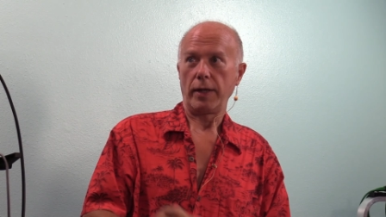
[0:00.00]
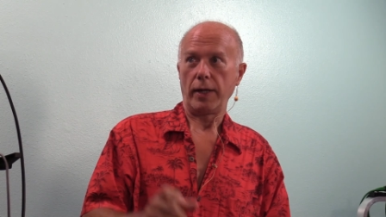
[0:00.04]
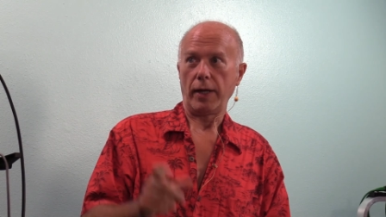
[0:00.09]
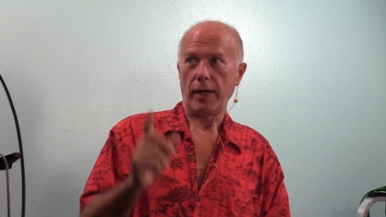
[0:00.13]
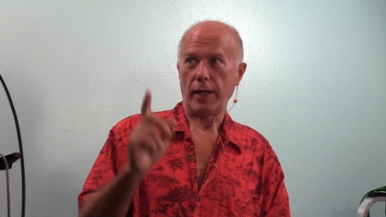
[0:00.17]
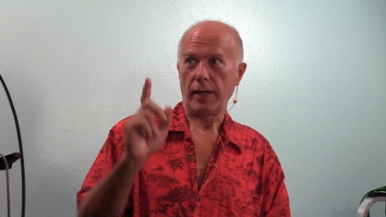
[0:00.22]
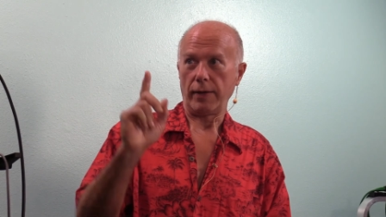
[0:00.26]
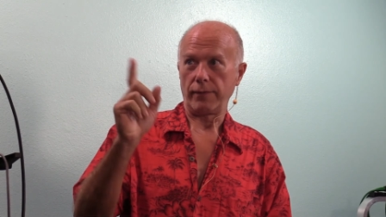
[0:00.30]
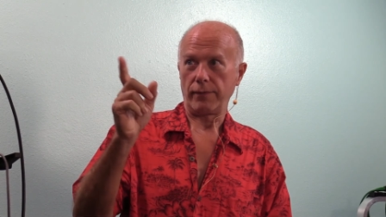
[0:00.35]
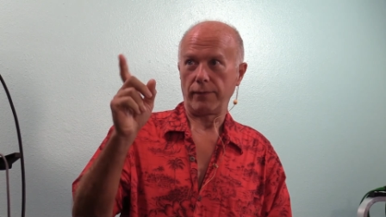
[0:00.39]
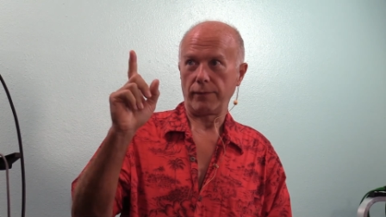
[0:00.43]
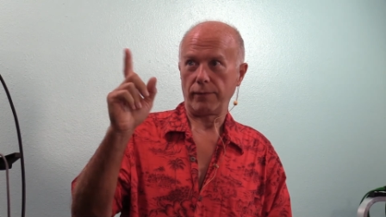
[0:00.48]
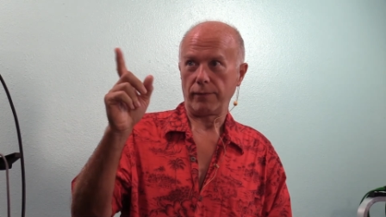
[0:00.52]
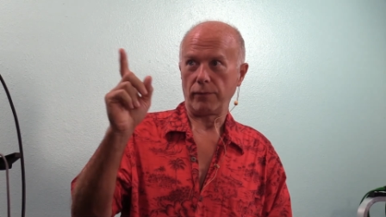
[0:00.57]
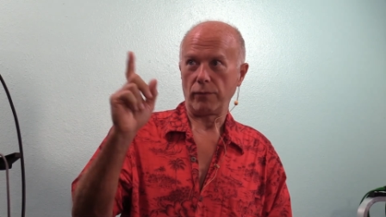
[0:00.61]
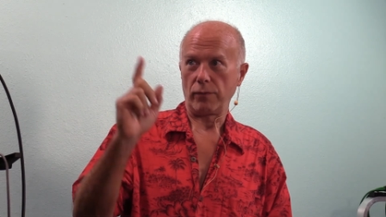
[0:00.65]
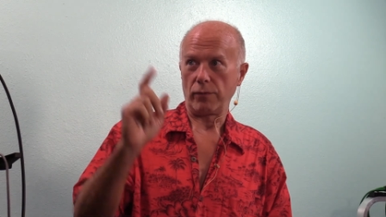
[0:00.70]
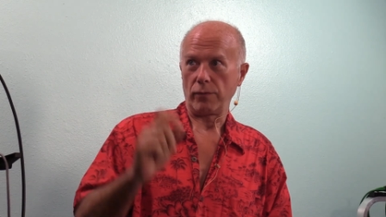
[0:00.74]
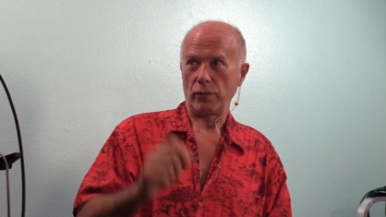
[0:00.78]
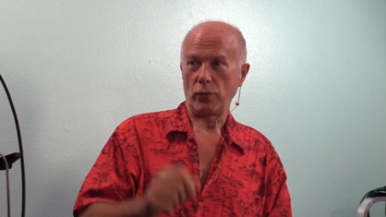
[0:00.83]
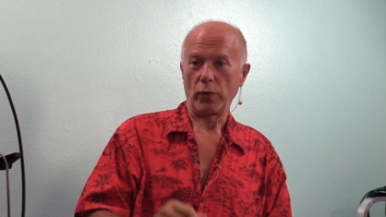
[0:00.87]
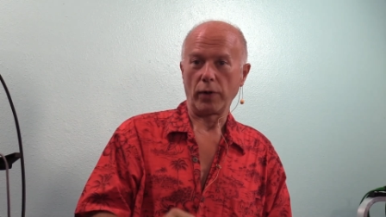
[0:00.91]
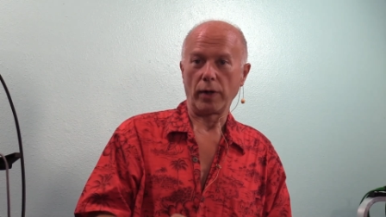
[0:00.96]
And
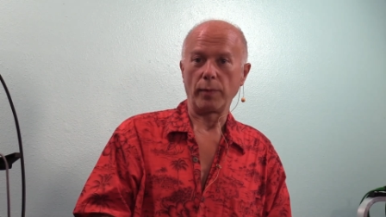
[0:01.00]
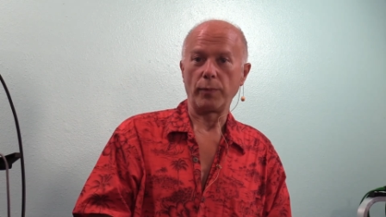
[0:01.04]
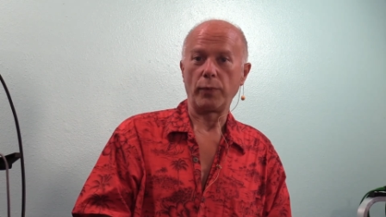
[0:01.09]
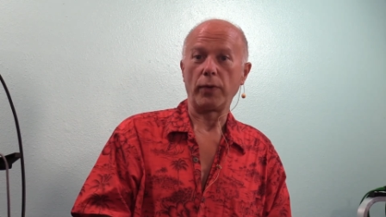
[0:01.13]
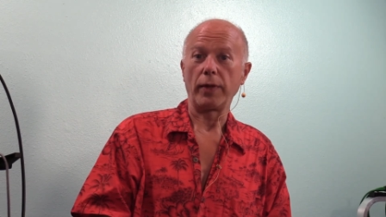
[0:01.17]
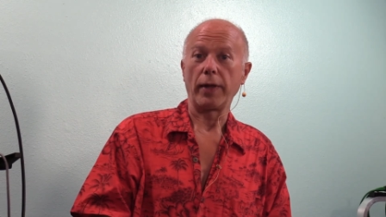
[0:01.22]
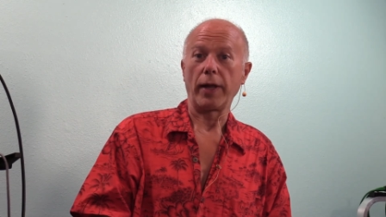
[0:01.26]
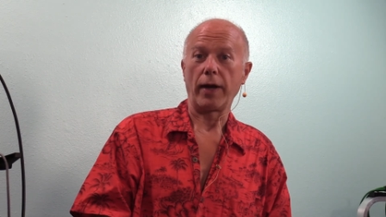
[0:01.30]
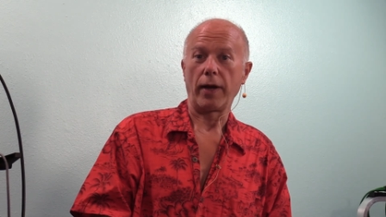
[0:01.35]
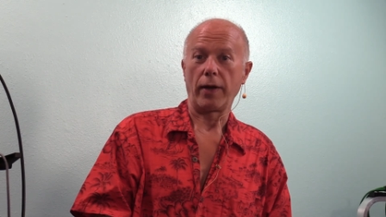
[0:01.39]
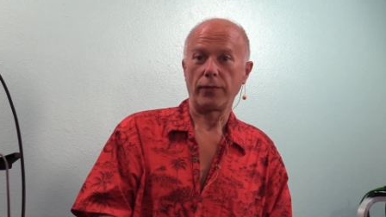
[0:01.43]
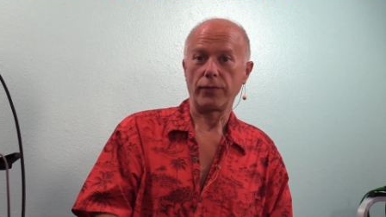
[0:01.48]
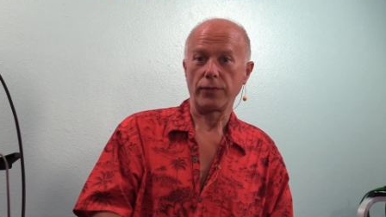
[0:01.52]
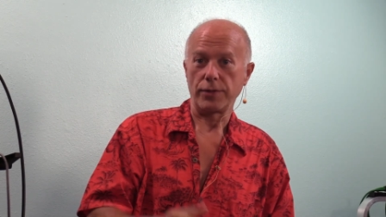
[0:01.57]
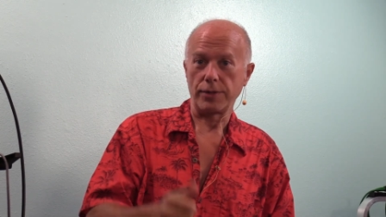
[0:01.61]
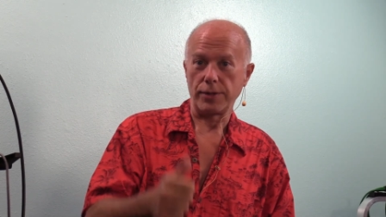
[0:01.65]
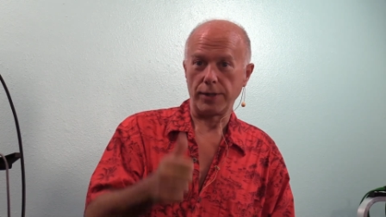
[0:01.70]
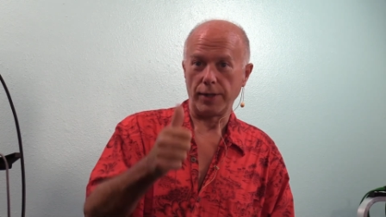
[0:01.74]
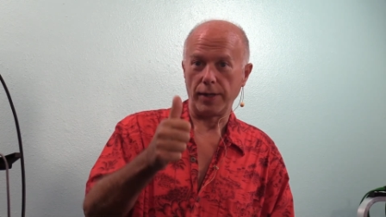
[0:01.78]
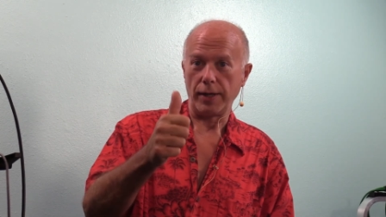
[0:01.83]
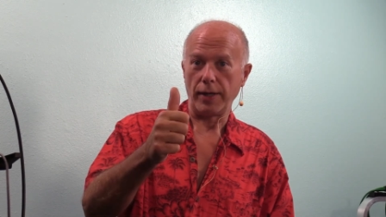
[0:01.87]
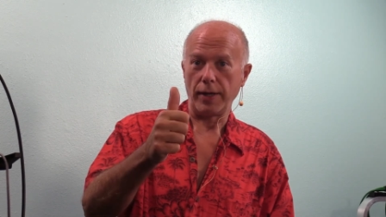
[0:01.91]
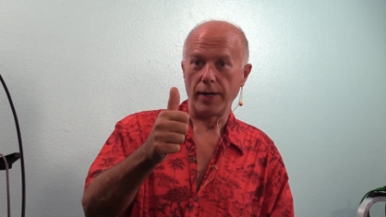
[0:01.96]
we're going to pull that off the
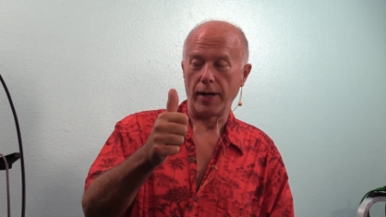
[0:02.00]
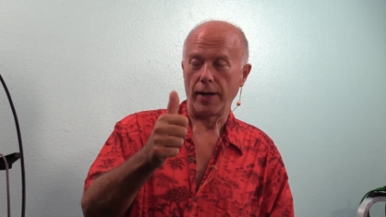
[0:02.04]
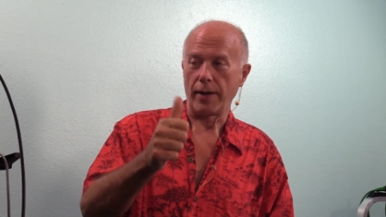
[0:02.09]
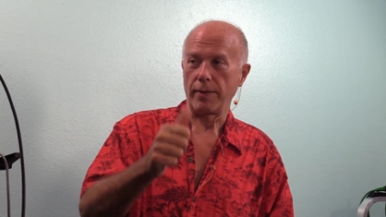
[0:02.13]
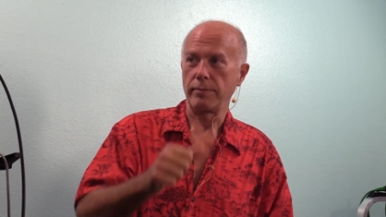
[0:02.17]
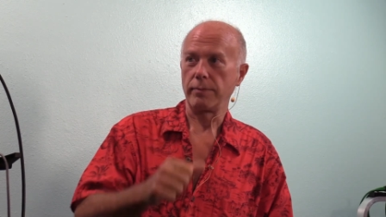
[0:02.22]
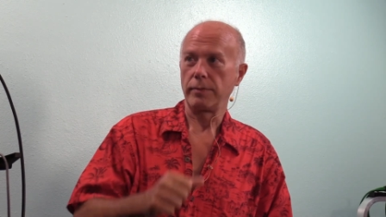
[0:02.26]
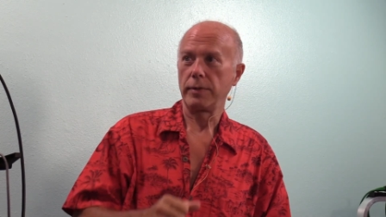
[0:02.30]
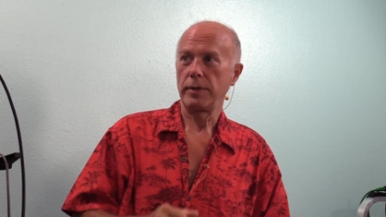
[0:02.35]
CD now.